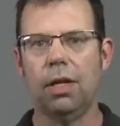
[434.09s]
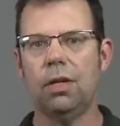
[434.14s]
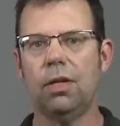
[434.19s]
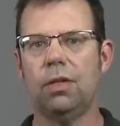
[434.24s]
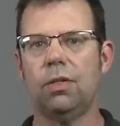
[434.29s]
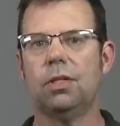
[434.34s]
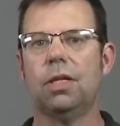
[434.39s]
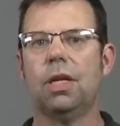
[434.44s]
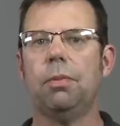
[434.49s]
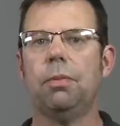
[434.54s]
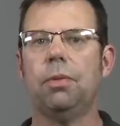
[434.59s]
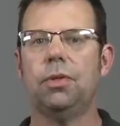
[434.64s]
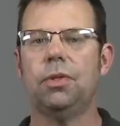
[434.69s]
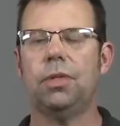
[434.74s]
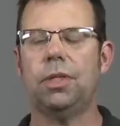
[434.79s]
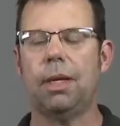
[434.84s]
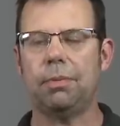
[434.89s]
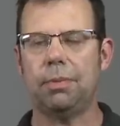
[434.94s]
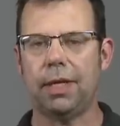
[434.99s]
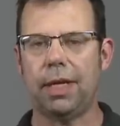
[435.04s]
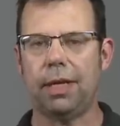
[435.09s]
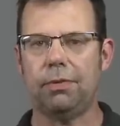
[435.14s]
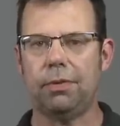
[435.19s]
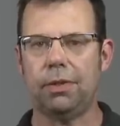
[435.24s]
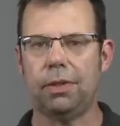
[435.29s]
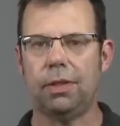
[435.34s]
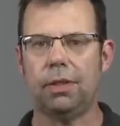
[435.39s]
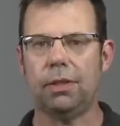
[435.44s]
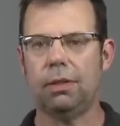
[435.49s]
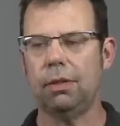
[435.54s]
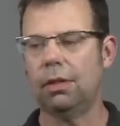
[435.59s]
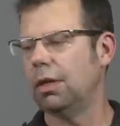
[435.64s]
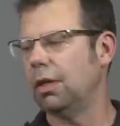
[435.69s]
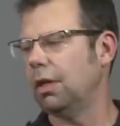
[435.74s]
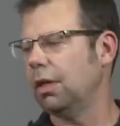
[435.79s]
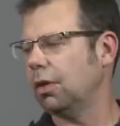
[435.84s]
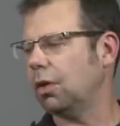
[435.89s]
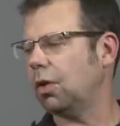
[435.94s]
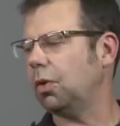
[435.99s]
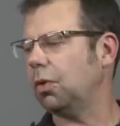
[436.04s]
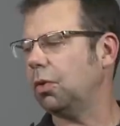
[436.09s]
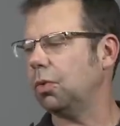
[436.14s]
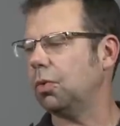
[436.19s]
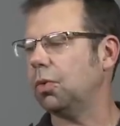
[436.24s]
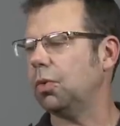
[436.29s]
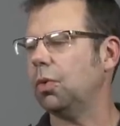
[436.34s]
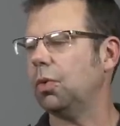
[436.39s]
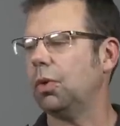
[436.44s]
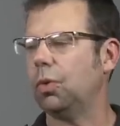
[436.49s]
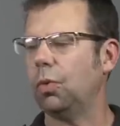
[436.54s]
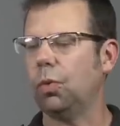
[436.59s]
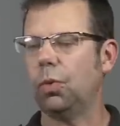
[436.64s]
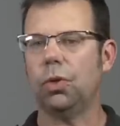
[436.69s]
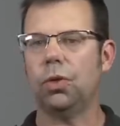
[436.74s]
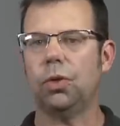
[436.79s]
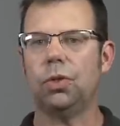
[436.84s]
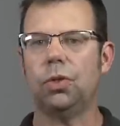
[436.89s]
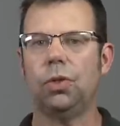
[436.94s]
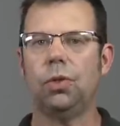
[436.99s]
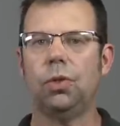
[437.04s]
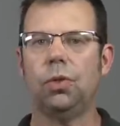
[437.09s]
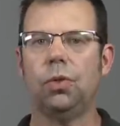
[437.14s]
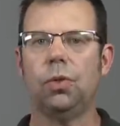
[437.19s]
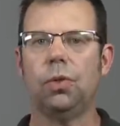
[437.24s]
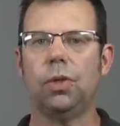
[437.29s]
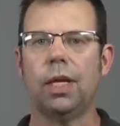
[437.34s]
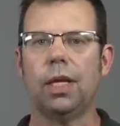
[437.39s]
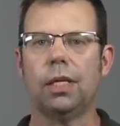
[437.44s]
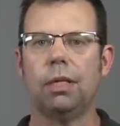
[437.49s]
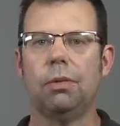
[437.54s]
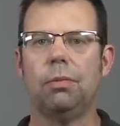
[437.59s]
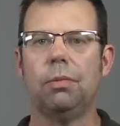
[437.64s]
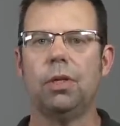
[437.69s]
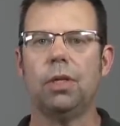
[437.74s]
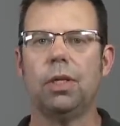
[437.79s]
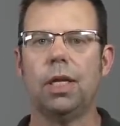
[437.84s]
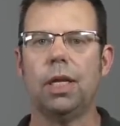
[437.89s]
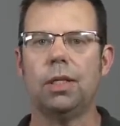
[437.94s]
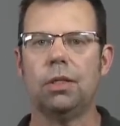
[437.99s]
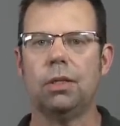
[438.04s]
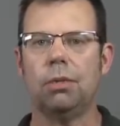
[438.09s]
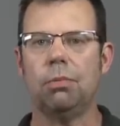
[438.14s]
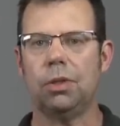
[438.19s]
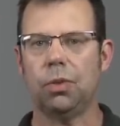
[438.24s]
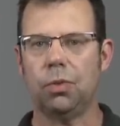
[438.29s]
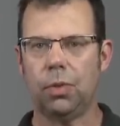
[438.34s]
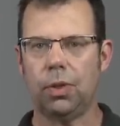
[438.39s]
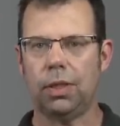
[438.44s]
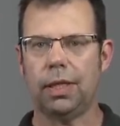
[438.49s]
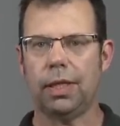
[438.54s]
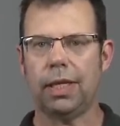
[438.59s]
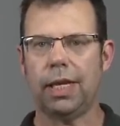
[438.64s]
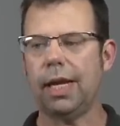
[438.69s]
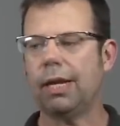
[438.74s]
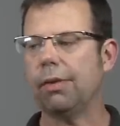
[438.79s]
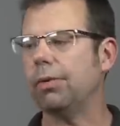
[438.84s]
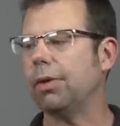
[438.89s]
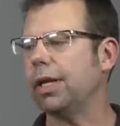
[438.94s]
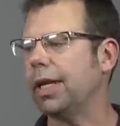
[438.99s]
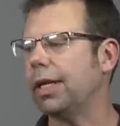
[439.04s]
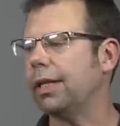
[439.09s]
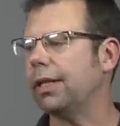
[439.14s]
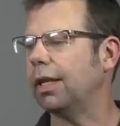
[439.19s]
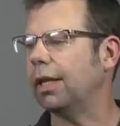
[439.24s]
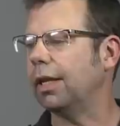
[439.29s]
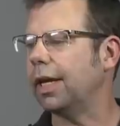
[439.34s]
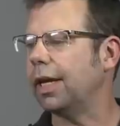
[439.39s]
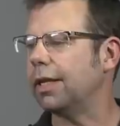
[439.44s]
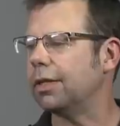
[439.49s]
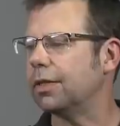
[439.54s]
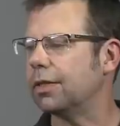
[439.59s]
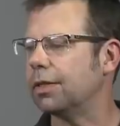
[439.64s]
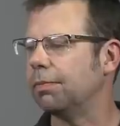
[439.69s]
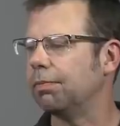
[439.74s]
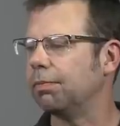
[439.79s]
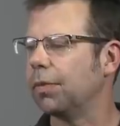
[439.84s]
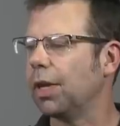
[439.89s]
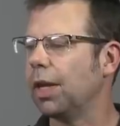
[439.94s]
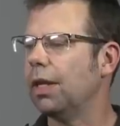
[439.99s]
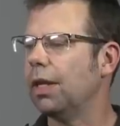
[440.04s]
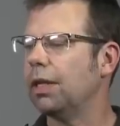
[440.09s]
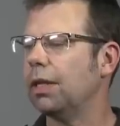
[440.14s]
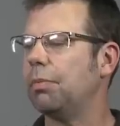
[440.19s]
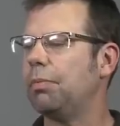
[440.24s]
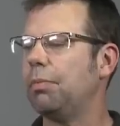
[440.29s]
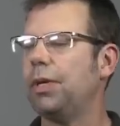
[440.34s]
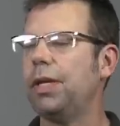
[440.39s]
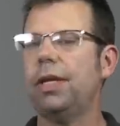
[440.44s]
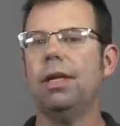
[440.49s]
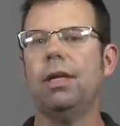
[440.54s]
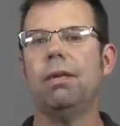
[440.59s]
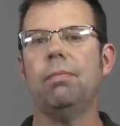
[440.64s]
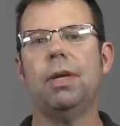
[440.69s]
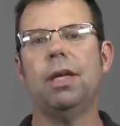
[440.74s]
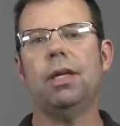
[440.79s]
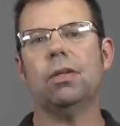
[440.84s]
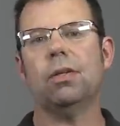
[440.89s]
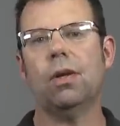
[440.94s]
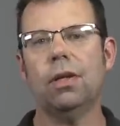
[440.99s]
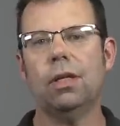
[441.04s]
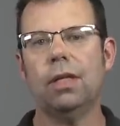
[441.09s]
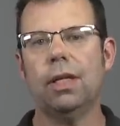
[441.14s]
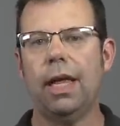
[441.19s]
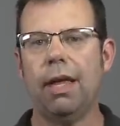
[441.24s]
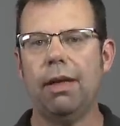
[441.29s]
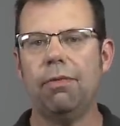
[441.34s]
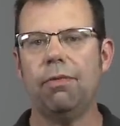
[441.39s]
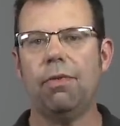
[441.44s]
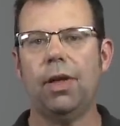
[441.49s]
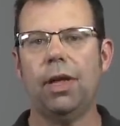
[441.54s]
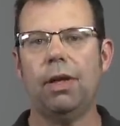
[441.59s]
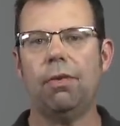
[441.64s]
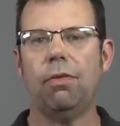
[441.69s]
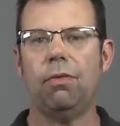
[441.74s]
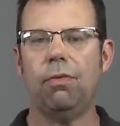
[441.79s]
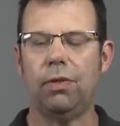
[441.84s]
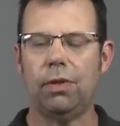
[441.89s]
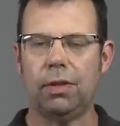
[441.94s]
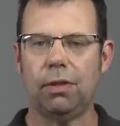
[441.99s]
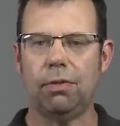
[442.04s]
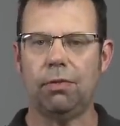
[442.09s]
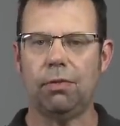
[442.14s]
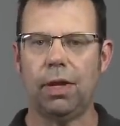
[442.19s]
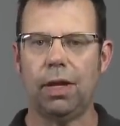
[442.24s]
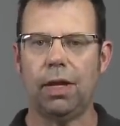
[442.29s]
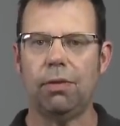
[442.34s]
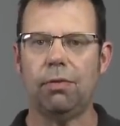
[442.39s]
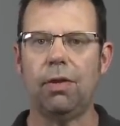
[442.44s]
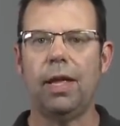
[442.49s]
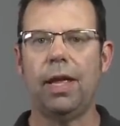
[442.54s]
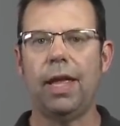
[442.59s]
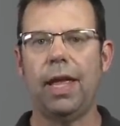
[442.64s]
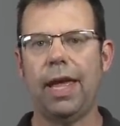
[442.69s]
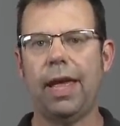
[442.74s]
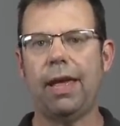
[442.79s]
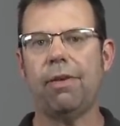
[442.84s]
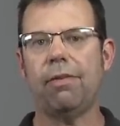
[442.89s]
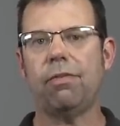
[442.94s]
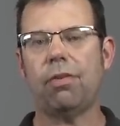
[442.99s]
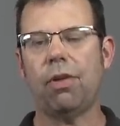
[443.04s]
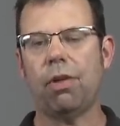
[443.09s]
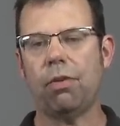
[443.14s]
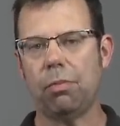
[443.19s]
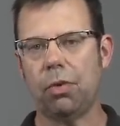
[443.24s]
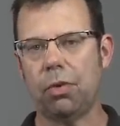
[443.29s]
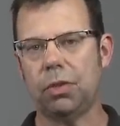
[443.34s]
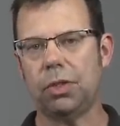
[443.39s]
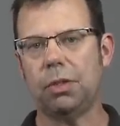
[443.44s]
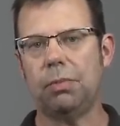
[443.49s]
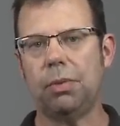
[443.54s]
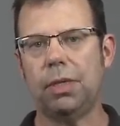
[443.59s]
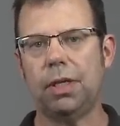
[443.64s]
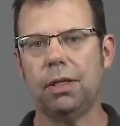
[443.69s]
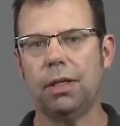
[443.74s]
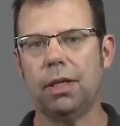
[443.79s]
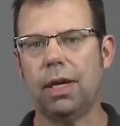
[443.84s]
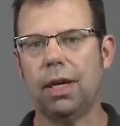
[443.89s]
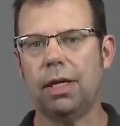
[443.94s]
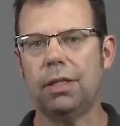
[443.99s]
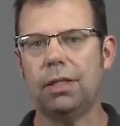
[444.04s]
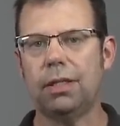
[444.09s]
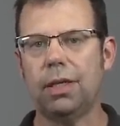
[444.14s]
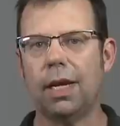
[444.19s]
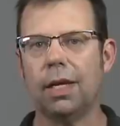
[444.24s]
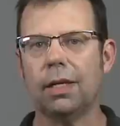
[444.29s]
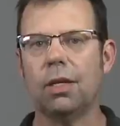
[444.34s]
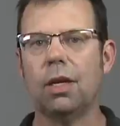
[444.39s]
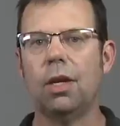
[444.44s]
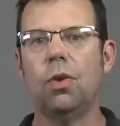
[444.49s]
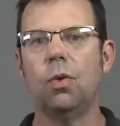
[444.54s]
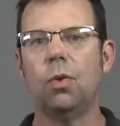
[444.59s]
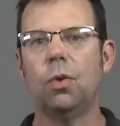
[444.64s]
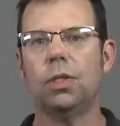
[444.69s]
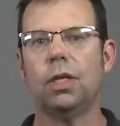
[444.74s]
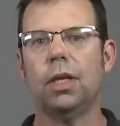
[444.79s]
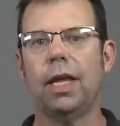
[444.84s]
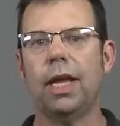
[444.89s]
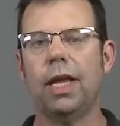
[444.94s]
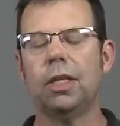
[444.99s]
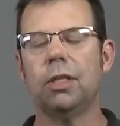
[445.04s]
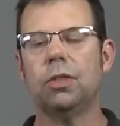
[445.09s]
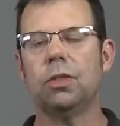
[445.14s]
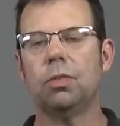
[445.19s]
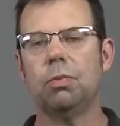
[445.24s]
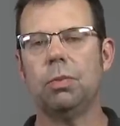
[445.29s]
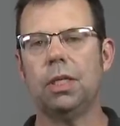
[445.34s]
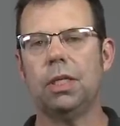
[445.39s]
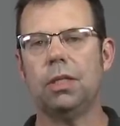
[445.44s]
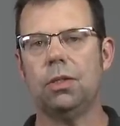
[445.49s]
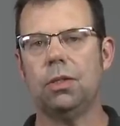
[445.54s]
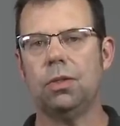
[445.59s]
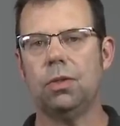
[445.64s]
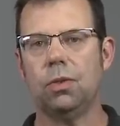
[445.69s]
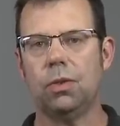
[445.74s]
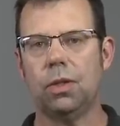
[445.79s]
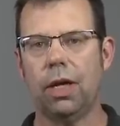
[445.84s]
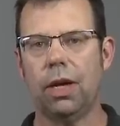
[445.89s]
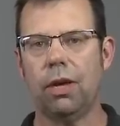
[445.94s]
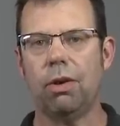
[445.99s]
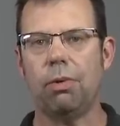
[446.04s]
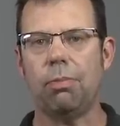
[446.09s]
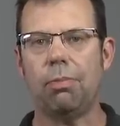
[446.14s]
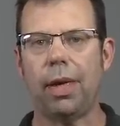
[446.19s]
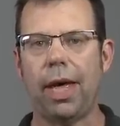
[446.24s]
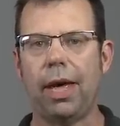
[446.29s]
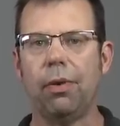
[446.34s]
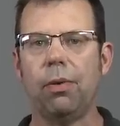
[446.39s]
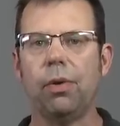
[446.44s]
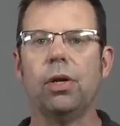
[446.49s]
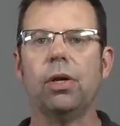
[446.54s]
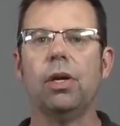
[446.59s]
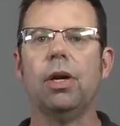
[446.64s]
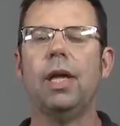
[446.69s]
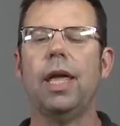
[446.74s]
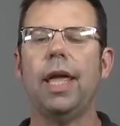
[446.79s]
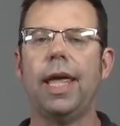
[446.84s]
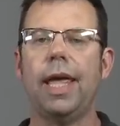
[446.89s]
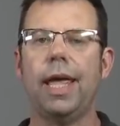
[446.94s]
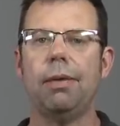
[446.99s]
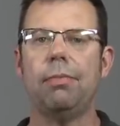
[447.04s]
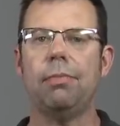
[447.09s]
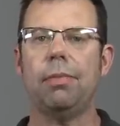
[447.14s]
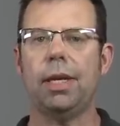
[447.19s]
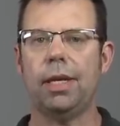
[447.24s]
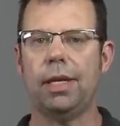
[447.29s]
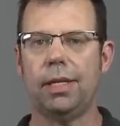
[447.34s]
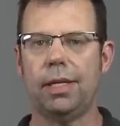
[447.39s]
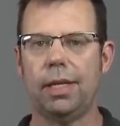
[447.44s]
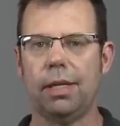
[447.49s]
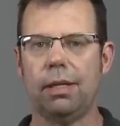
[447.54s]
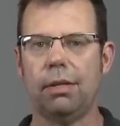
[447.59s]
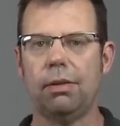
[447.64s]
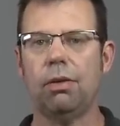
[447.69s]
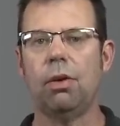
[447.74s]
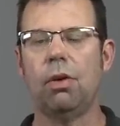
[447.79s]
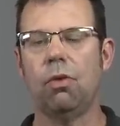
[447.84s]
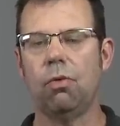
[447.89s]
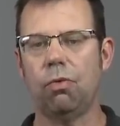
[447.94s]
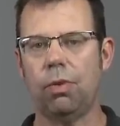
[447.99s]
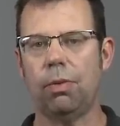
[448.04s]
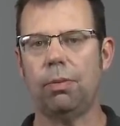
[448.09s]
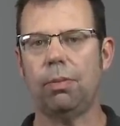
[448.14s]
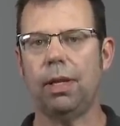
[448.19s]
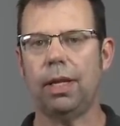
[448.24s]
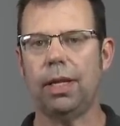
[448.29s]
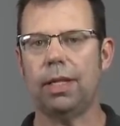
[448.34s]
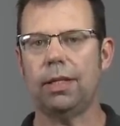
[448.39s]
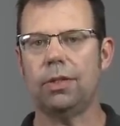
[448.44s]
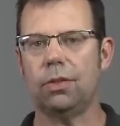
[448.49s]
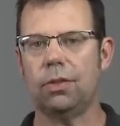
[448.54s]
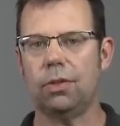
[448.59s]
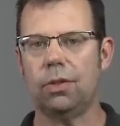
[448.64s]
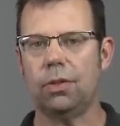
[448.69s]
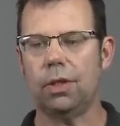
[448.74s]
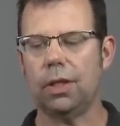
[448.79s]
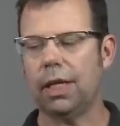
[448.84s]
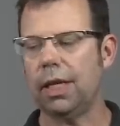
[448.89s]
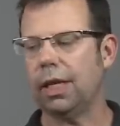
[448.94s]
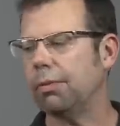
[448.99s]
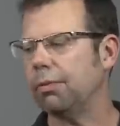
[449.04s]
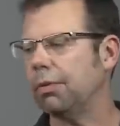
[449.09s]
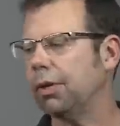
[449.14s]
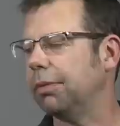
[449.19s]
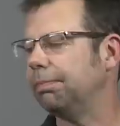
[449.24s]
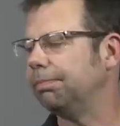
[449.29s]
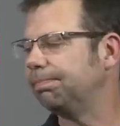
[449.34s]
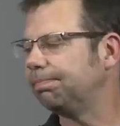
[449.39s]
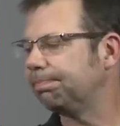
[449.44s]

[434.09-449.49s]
There's a couple of steps I have to go through in order to get communication between the camera and the lens. The PL mount on the F5 and 55 have a multi-pin contact which allows me to carry power and metadata from the lens to the camera.